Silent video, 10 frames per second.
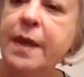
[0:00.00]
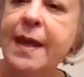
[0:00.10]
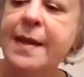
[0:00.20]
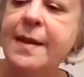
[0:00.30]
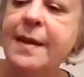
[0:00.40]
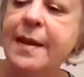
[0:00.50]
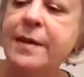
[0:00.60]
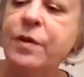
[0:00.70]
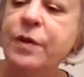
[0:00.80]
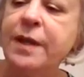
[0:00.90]
head
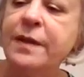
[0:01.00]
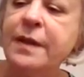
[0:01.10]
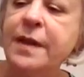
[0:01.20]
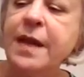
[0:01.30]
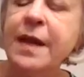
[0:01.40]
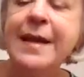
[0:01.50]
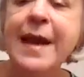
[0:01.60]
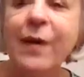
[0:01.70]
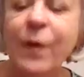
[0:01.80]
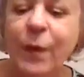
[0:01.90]
and you can
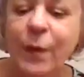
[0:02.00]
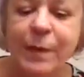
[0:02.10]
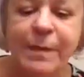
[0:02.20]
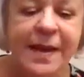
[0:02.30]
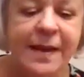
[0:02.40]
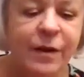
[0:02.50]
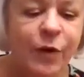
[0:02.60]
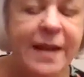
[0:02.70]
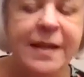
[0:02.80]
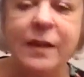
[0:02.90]
now, when my
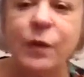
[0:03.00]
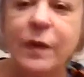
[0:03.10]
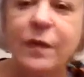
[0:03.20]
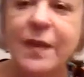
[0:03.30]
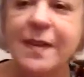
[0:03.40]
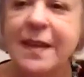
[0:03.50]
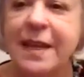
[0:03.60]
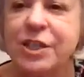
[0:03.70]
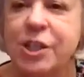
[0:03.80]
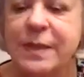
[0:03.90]
great niece was
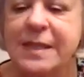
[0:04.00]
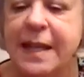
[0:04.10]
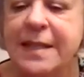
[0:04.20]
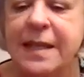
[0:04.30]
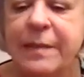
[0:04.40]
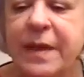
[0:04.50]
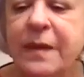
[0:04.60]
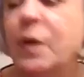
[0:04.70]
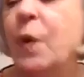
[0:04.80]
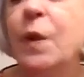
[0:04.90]
visiting, she was 19
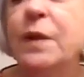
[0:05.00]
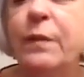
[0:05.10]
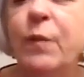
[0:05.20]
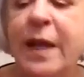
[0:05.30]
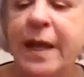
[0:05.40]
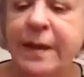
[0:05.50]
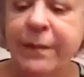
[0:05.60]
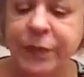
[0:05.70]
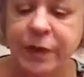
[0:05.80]
months old, and when I